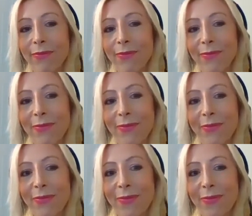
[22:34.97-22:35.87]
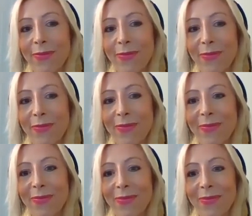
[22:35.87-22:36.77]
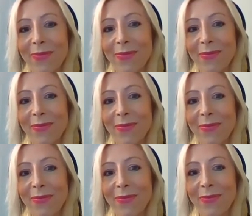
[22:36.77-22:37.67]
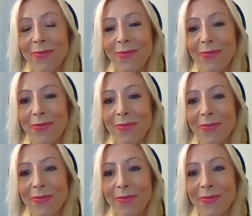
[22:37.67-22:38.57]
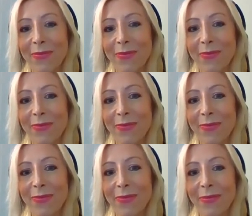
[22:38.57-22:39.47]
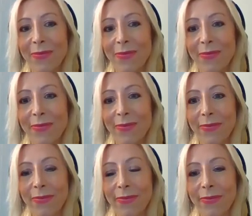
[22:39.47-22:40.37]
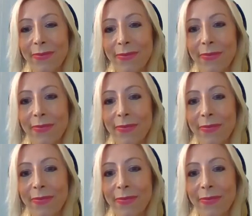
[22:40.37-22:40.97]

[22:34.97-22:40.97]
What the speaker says: (not speaking)